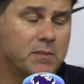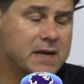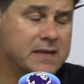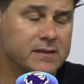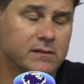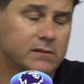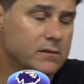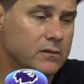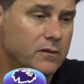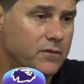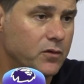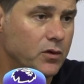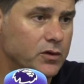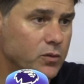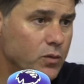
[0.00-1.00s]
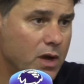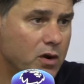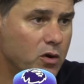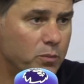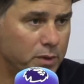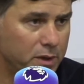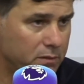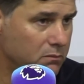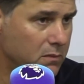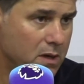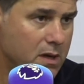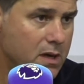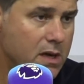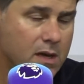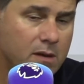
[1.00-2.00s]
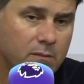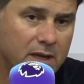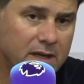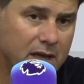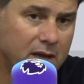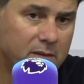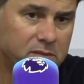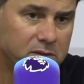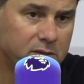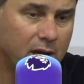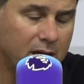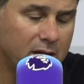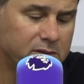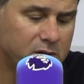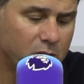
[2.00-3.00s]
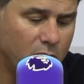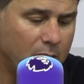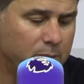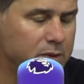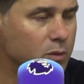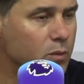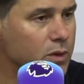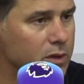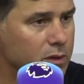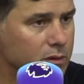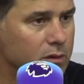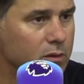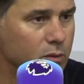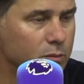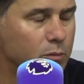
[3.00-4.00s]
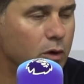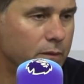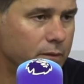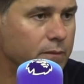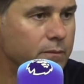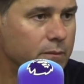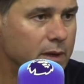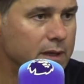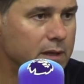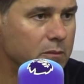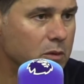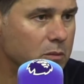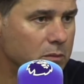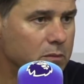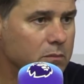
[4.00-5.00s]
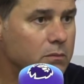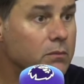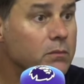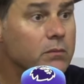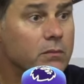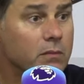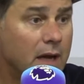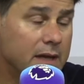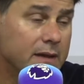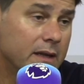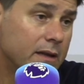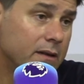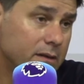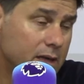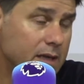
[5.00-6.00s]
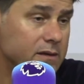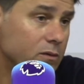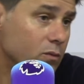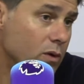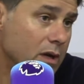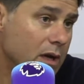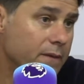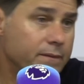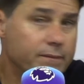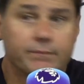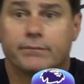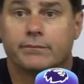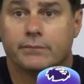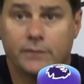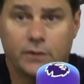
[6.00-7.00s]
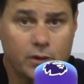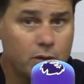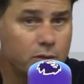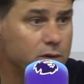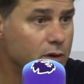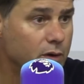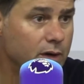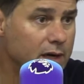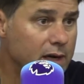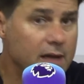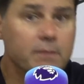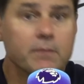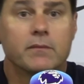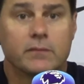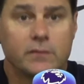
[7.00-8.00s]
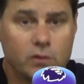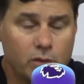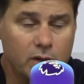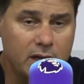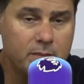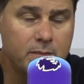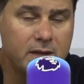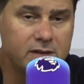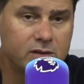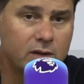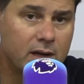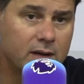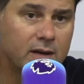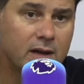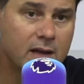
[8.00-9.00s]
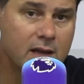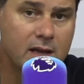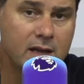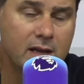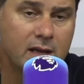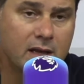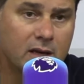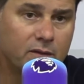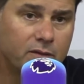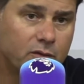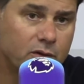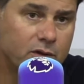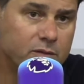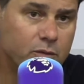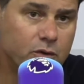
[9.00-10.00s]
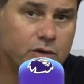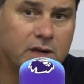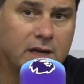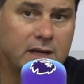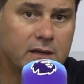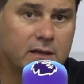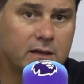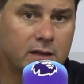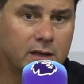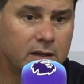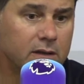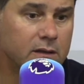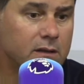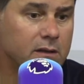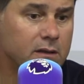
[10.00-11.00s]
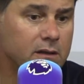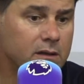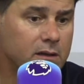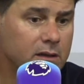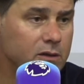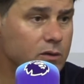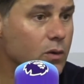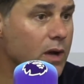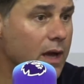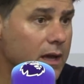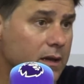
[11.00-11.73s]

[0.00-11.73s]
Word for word: us, of course we are open. But I am I am so happy with, with both at the moment. And then yes, we have you know younger like today Mason and and of course Broja in, in, in UK,